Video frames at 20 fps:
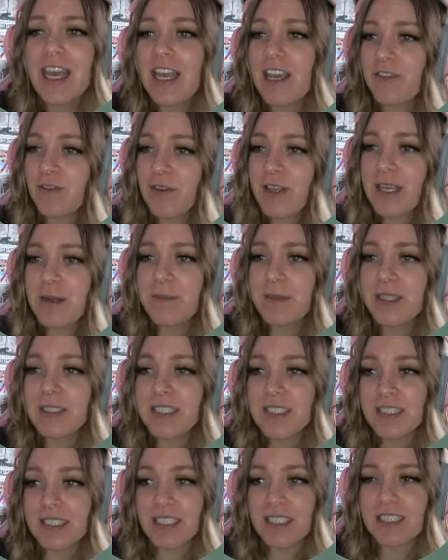If we can build
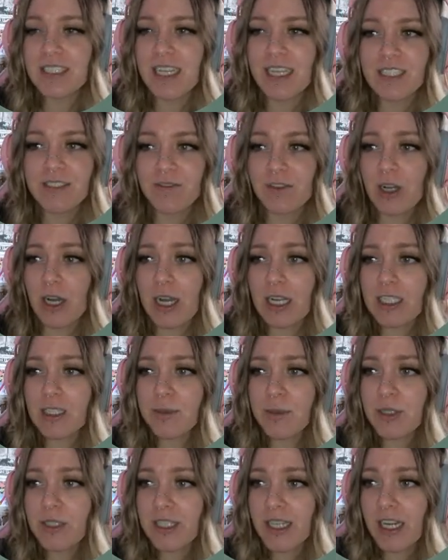a successful
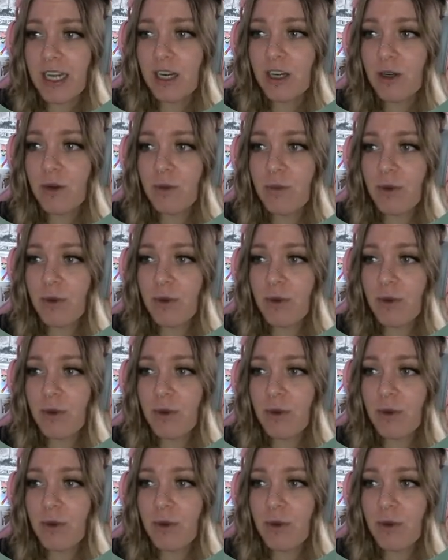hospital here,